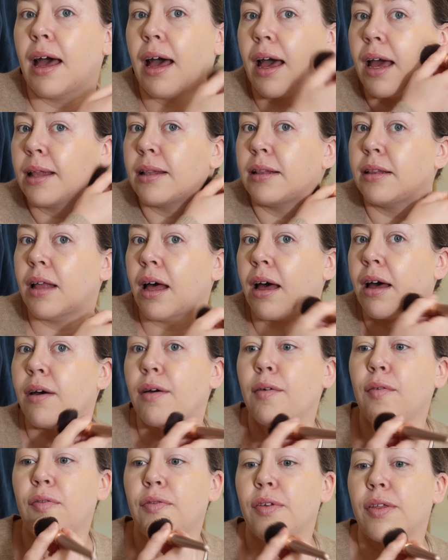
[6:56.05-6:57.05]
I
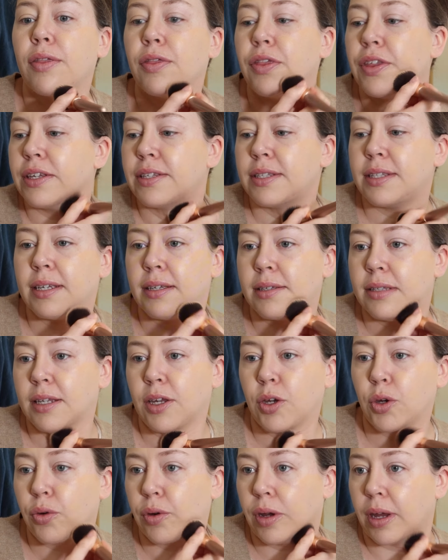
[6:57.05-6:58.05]
love the
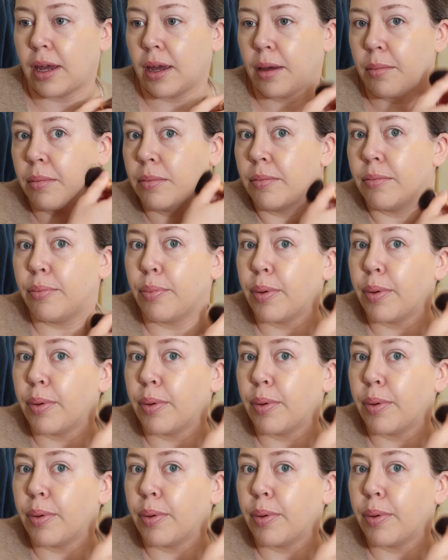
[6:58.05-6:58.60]
CC cream,